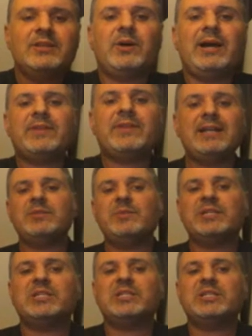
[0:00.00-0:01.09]
So I've got some
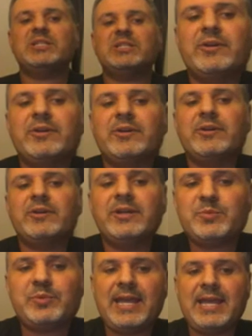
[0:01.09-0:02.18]
experience
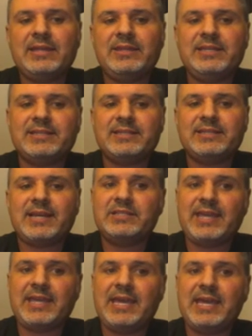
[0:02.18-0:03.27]
playing these kinds
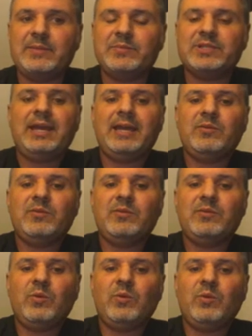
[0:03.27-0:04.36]
of games.
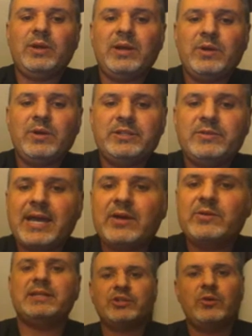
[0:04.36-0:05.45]
And what I want to do
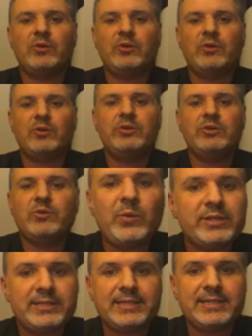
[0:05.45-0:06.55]
now is, is show you
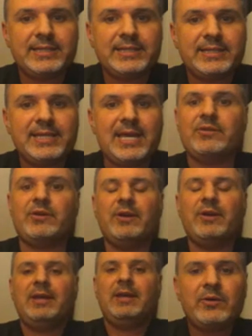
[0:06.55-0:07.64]
how we put it
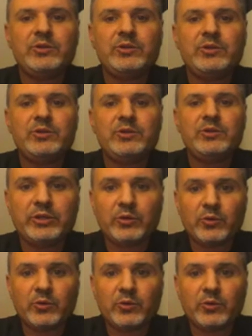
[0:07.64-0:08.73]
together and, and how you
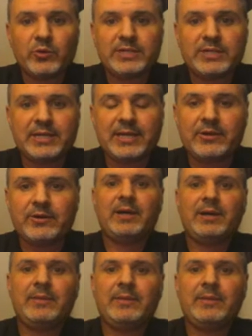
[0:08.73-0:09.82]
could put yours together.
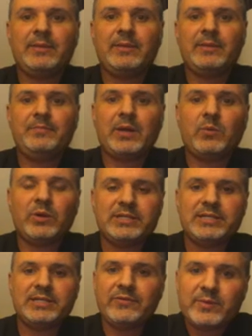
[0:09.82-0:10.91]
Um, I want
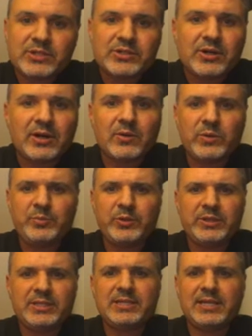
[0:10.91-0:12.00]
to say from the start, we
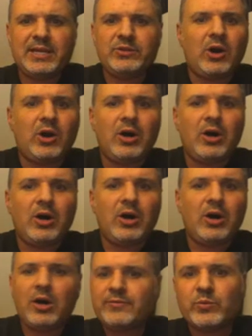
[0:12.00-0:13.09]
put this together using
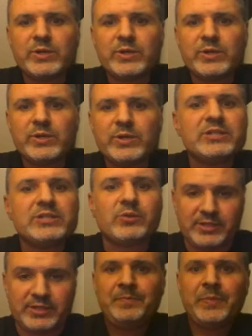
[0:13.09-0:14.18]
all free
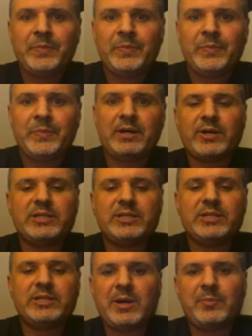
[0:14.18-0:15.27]
resources. Uh,
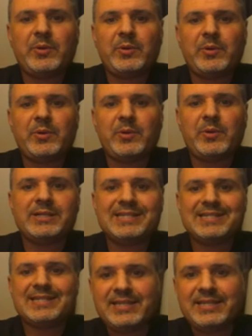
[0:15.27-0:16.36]
we tried to put them up on
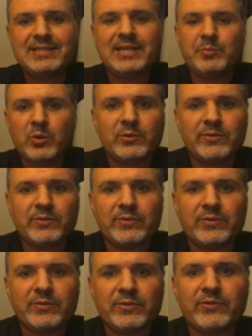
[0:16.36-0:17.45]
sites and boards
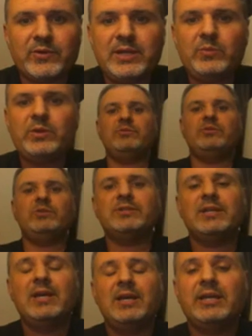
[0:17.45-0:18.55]
that were free. We tried
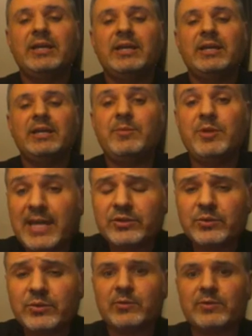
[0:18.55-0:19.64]
to use
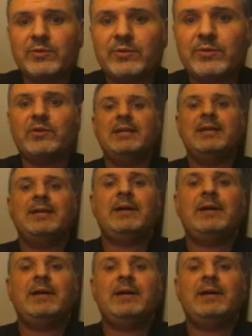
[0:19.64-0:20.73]
communication tools that were
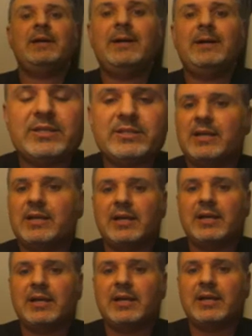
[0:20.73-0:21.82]
free um,
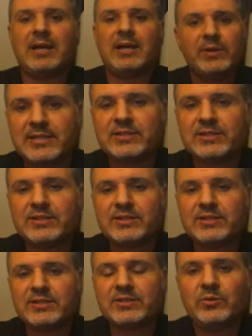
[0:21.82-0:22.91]
because I
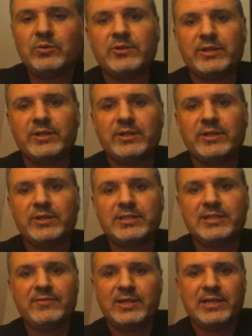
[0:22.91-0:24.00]
realized that schools,
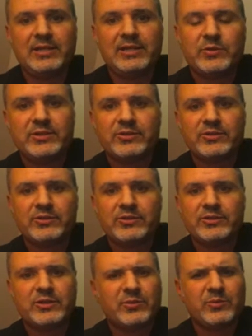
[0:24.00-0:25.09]
districts, even individual
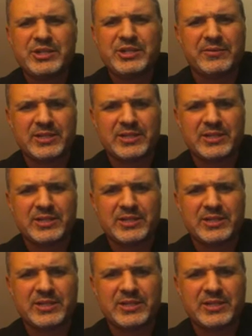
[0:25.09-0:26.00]
teachers don't really have a budget.